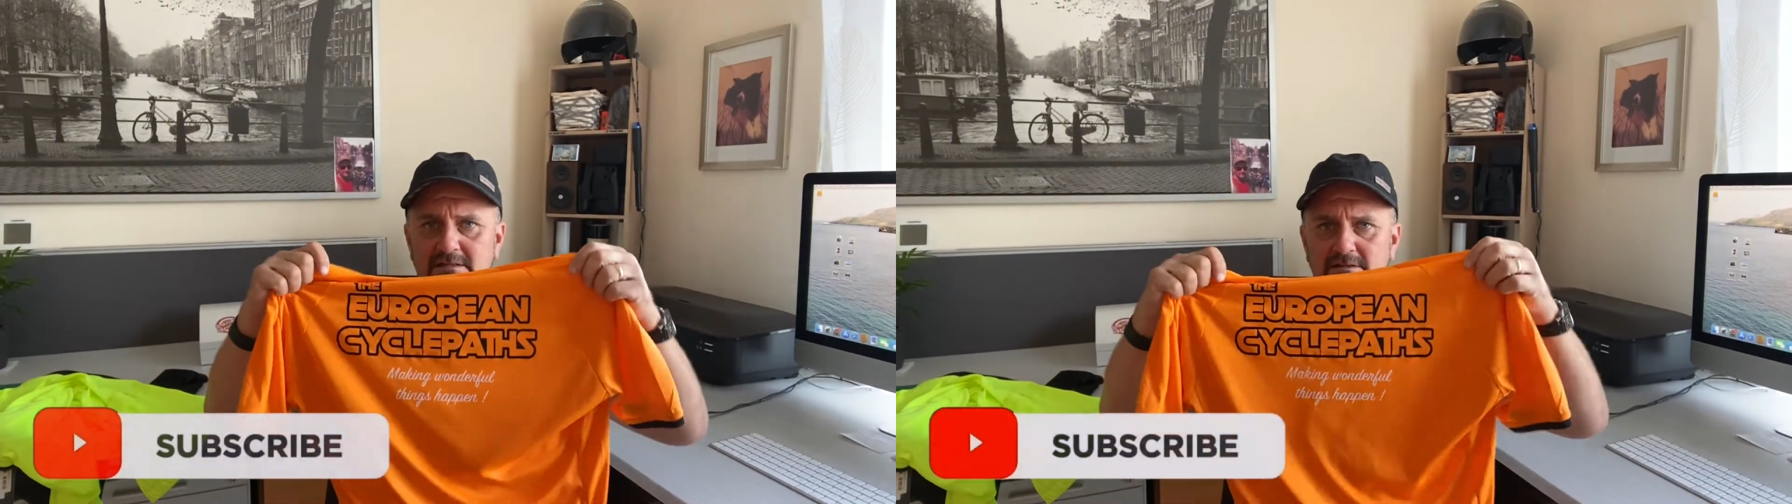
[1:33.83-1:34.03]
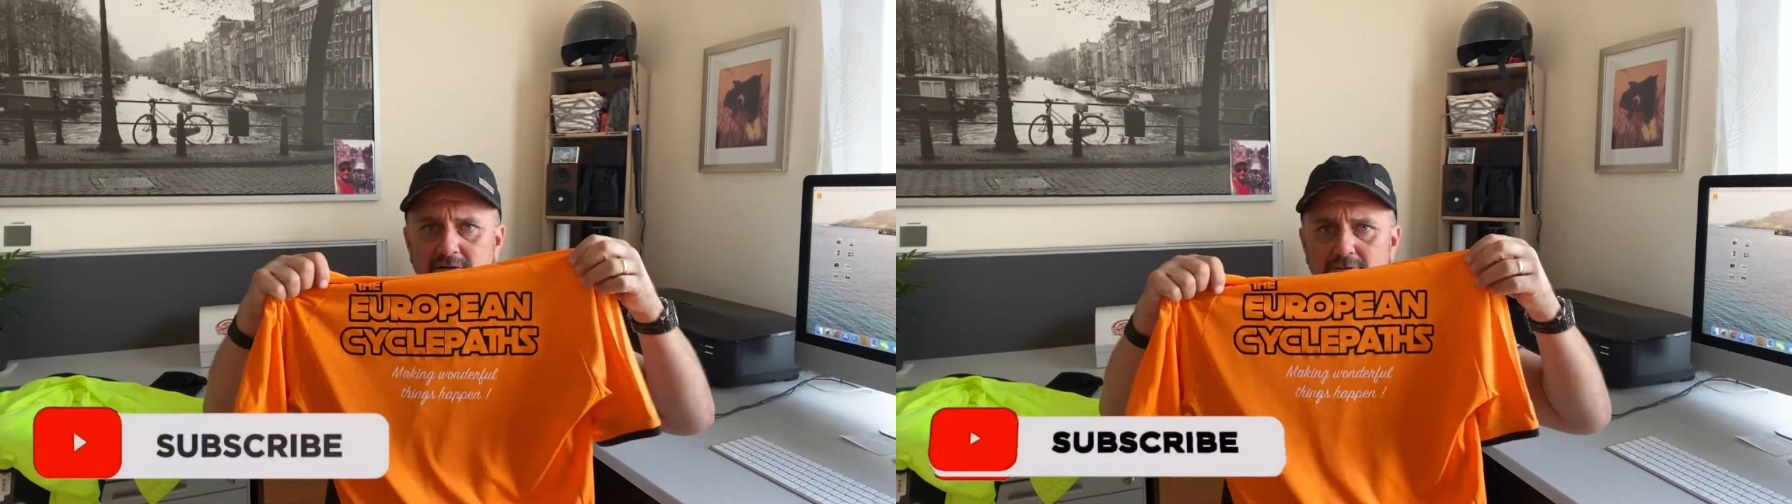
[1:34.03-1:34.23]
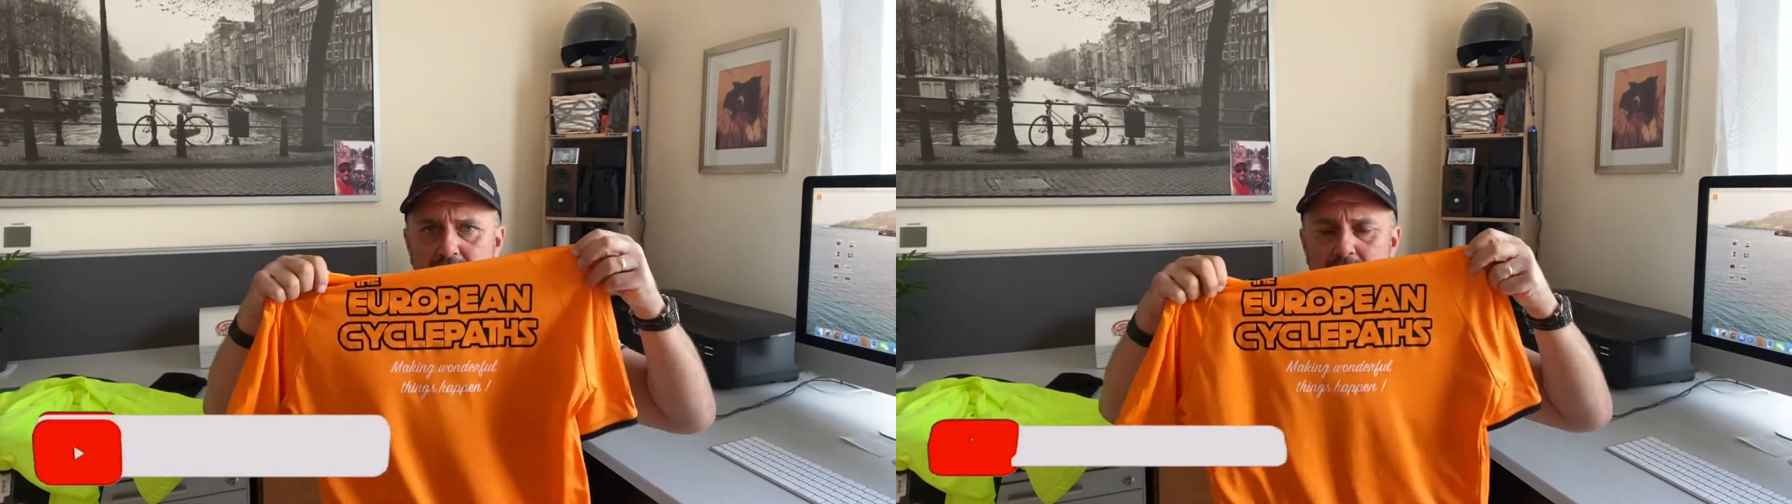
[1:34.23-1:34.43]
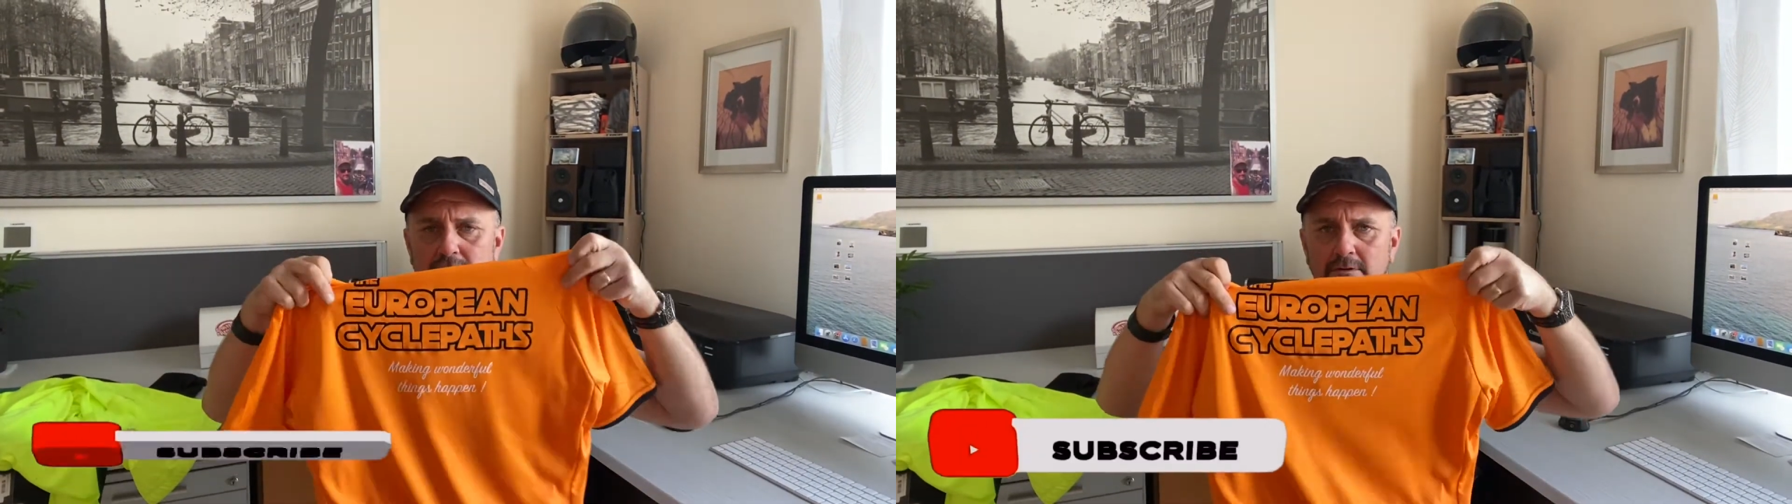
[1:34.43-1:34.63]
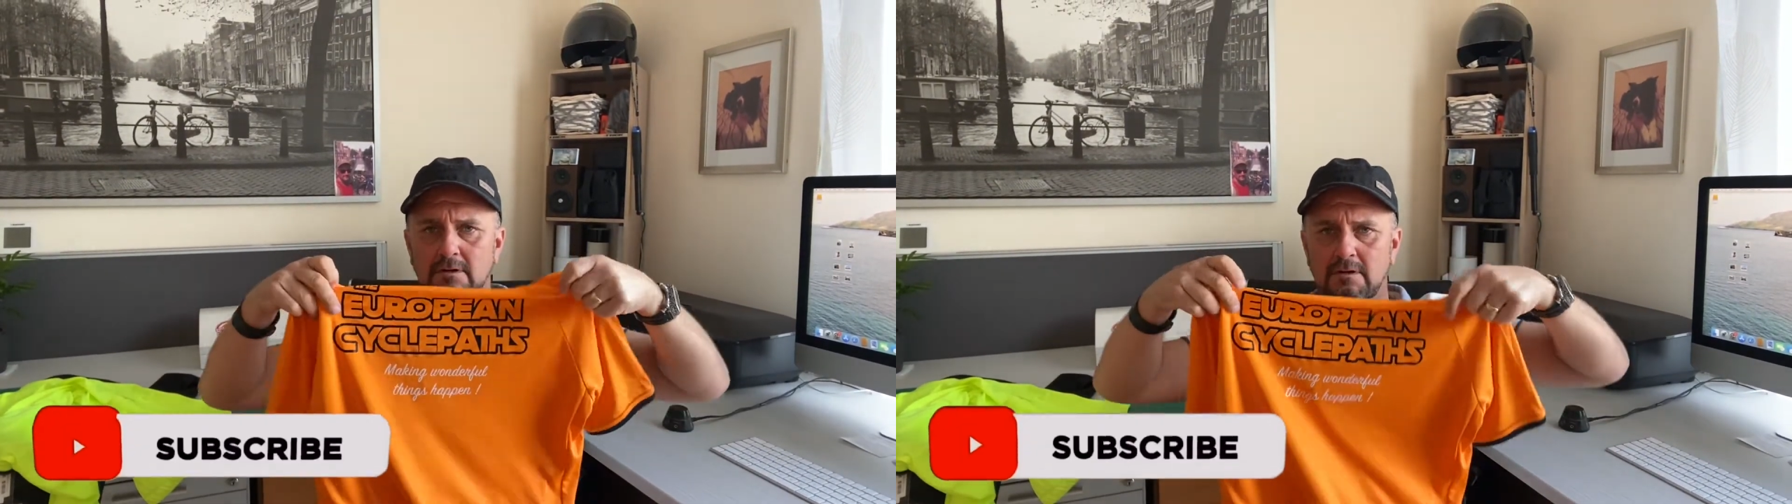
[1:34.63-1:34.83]

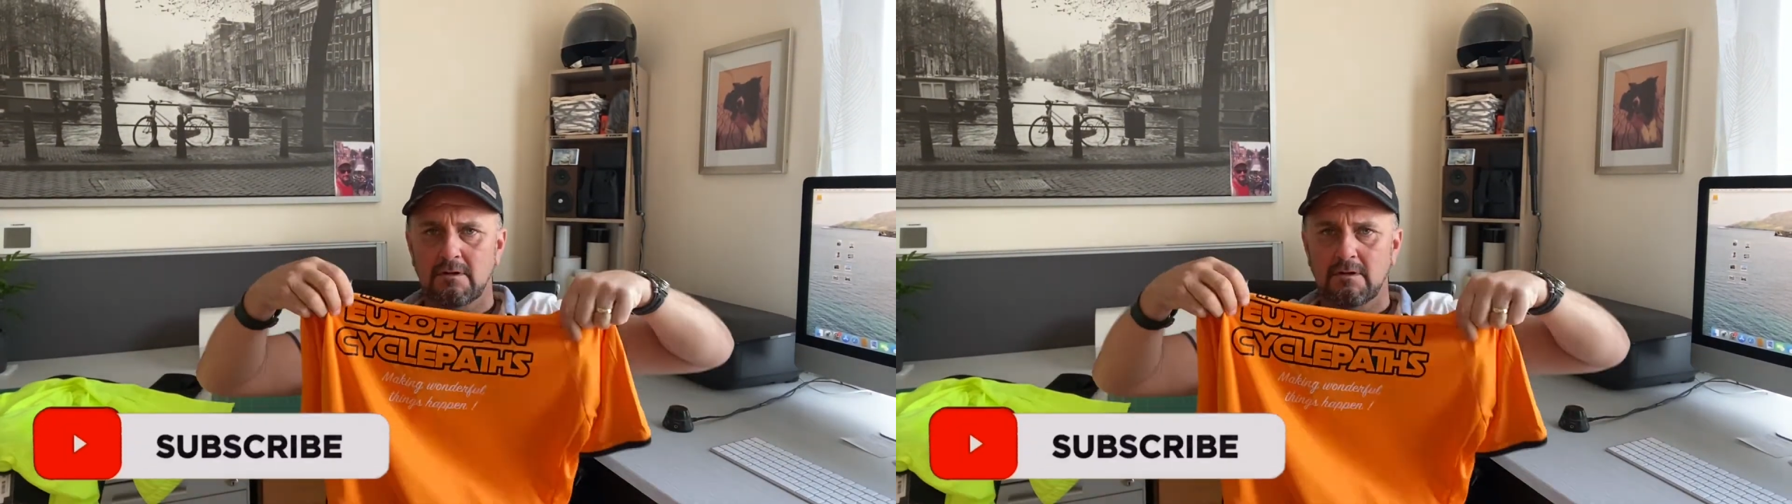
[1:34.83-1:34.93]
logo,